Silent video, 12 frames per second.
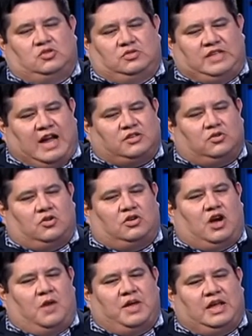So tactical
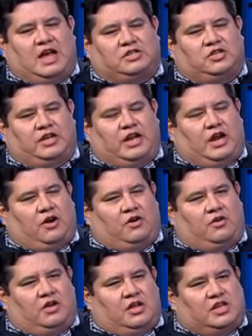combat casualty
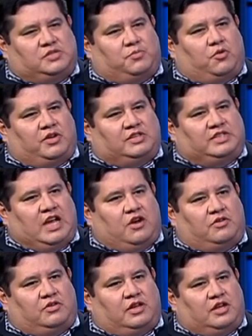care is broken
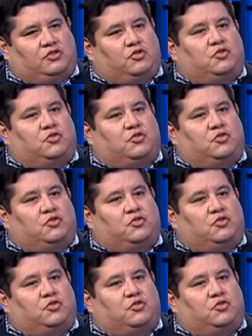down into